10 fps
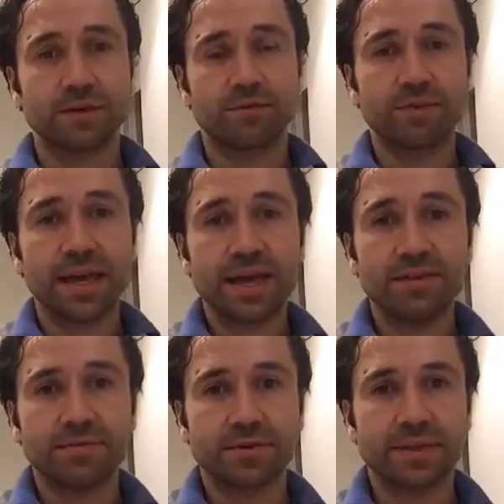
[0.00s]
of
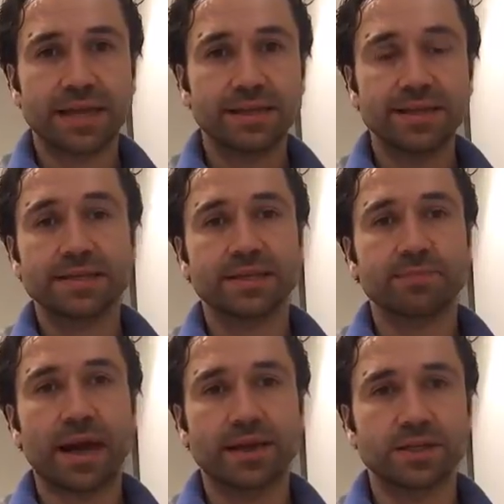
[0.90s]
behavior in analytics
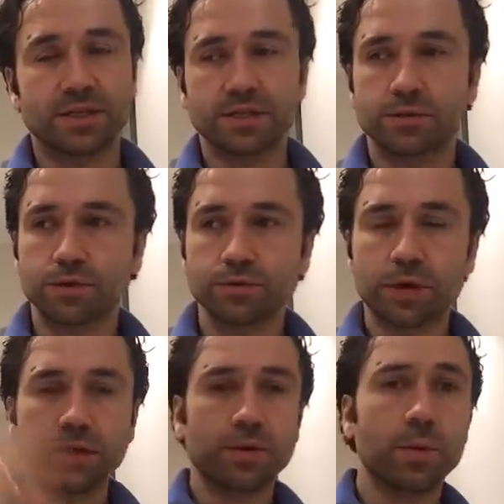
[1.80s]
packages. So you
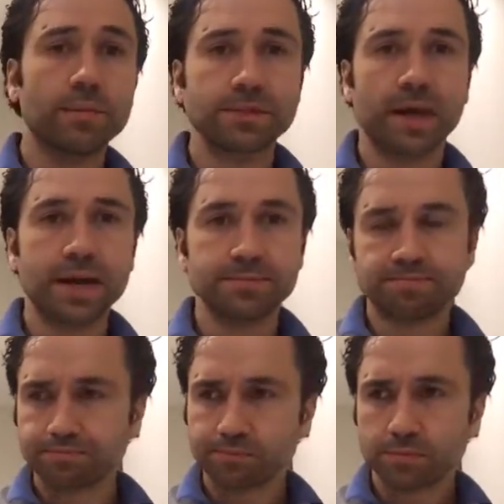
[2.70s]
run your website,
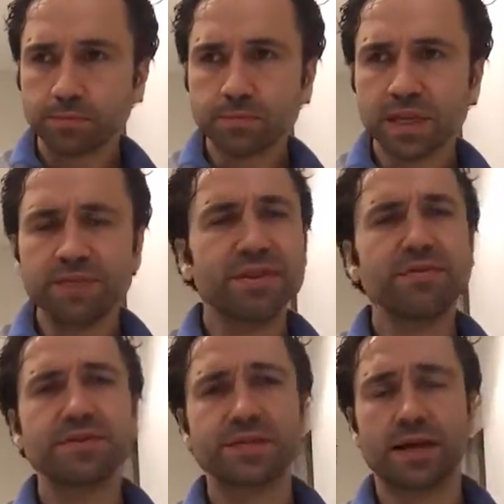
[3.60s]
even
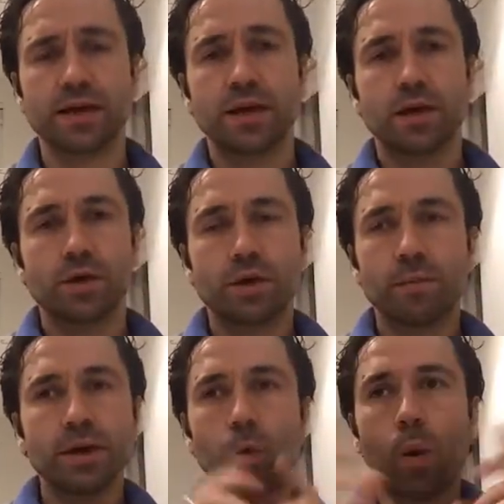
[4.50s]
if it's like, you can
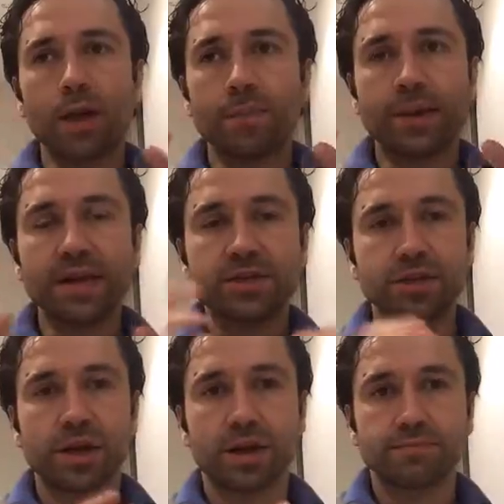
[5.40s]
make one
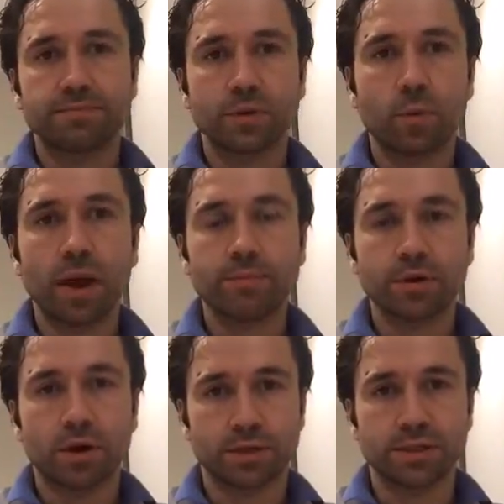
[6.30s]
pager web
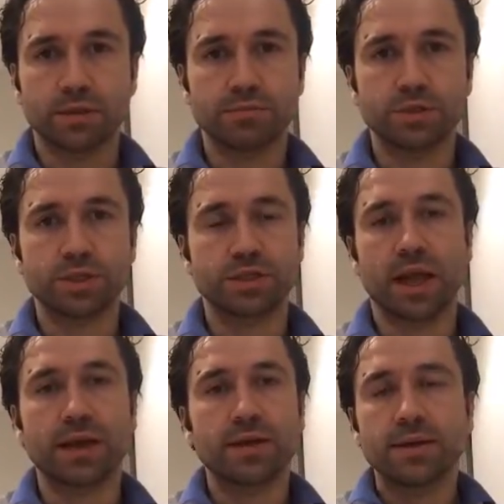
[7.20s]
concept, just
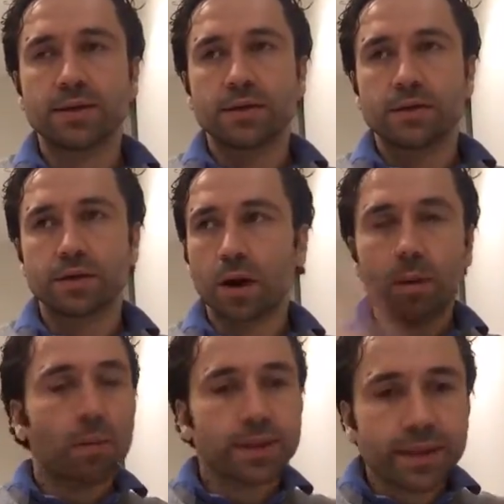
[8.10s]
like you come
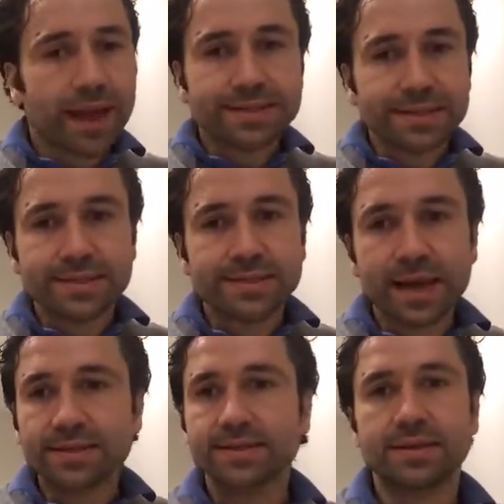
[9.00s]
up with an idea
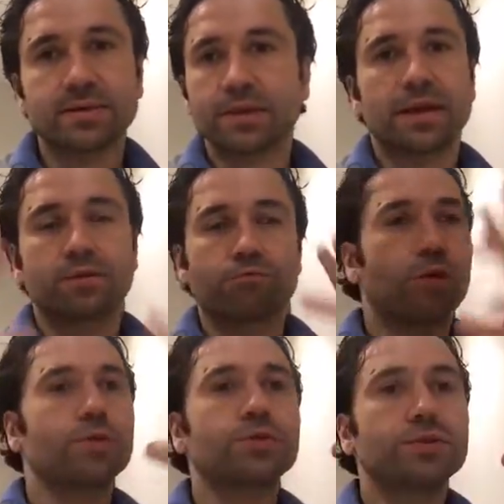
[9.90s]
sex thing or like
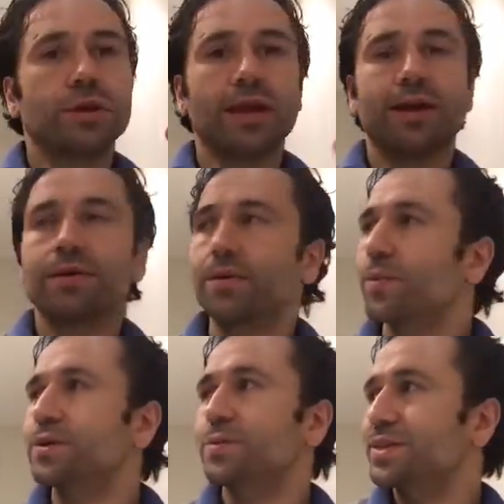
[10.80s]
rose, or like, or
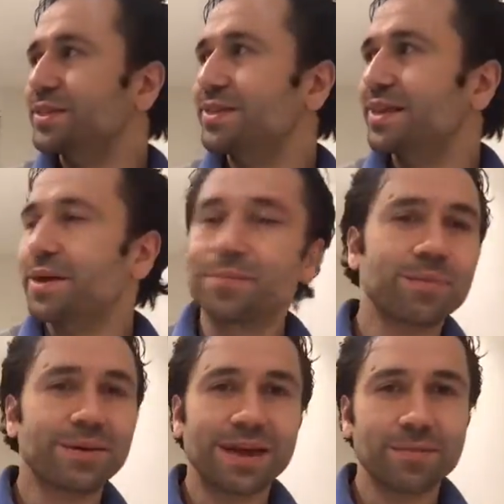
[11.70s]
what, what's it that like
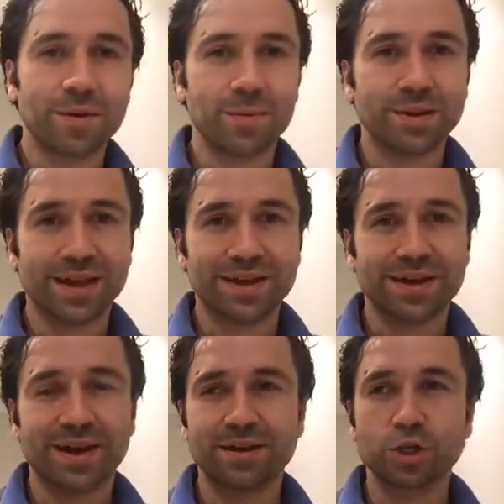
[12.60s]
people came up with,
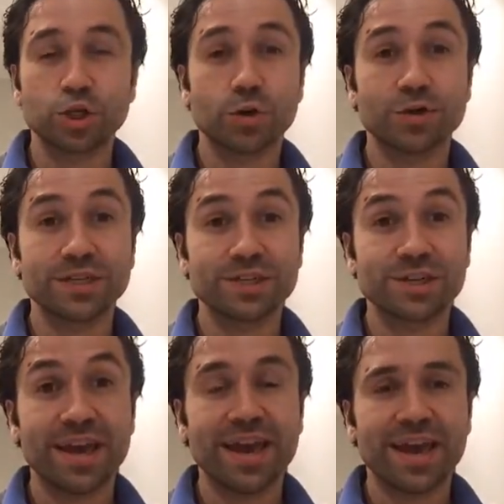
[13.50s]
like uh,
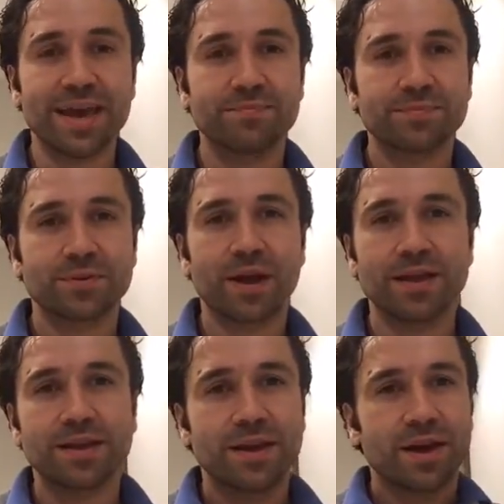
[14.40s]
Shoreditch air,
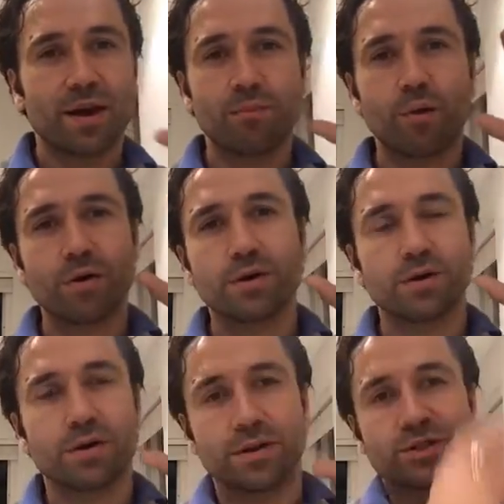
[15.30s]
right? A, bo
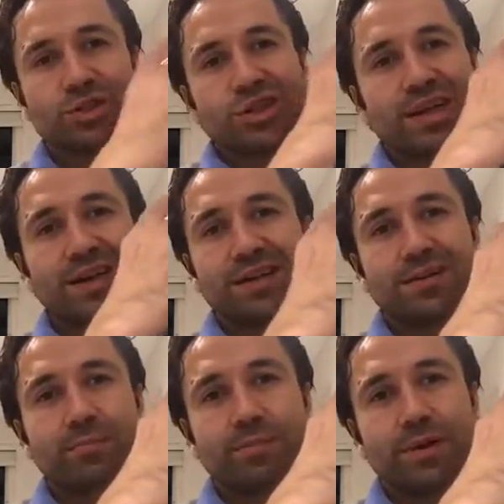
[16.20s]
a, a, a,
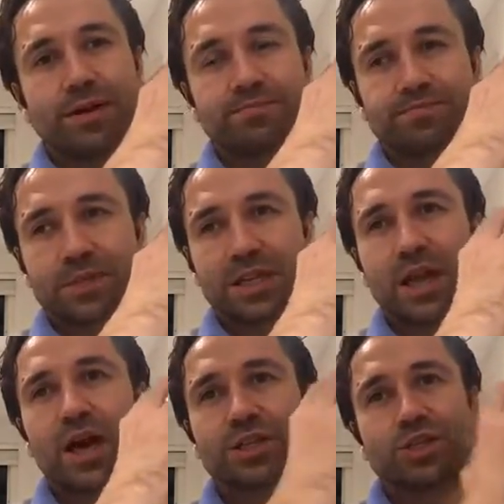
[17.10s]
a um,
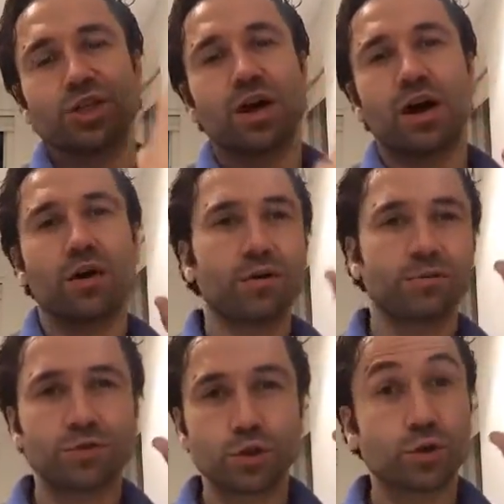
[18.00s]
glass jar
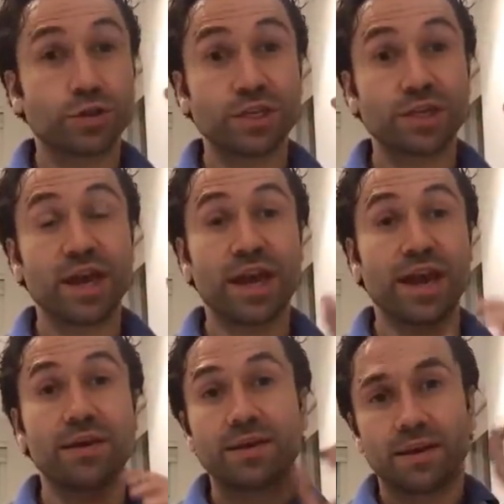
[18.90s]
of Shoreditch
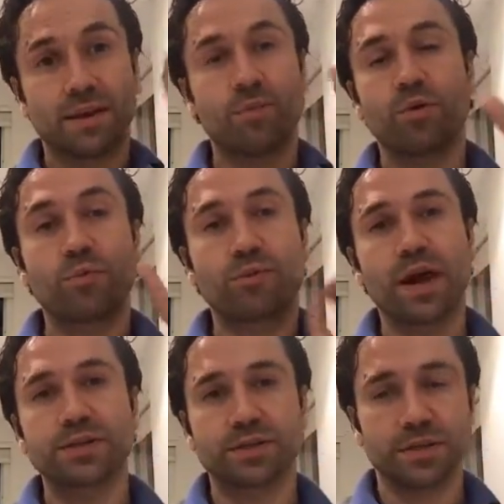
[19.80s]
air, and they put
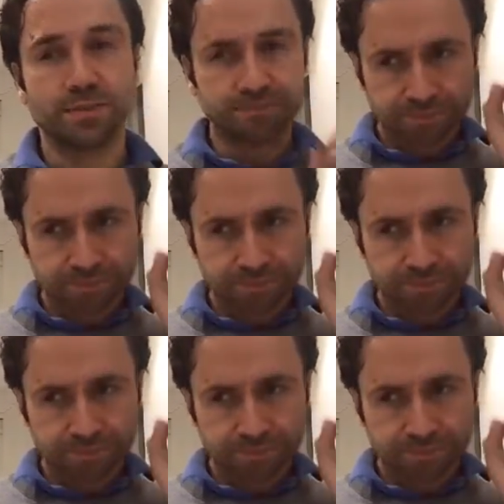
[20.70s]
price on it.